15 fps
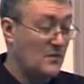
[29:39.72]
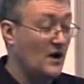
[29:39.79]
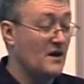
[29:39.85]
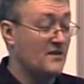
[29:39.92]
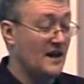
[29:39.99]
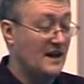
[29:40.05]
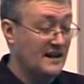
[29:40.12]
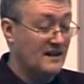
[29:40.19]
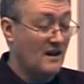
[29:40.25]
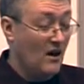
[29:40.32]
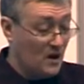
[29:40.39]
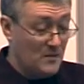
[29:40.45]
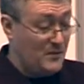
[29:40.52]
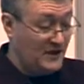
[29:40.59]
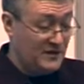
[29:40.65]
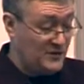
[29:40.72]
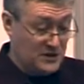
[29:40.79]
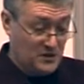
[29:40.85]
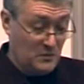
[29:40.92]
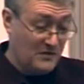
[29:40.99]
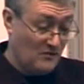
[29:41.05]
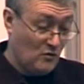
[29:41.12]
by that IP
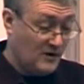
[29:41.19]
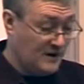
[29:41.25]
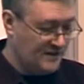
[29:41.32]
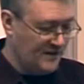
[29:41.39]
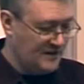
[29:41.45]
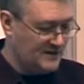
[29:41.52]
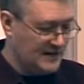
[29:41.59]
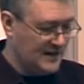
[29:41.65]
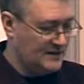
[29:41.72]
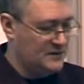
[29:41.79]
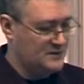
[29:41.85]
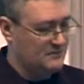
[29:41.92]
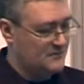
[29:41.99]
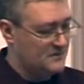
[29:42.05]
address that we've already found out.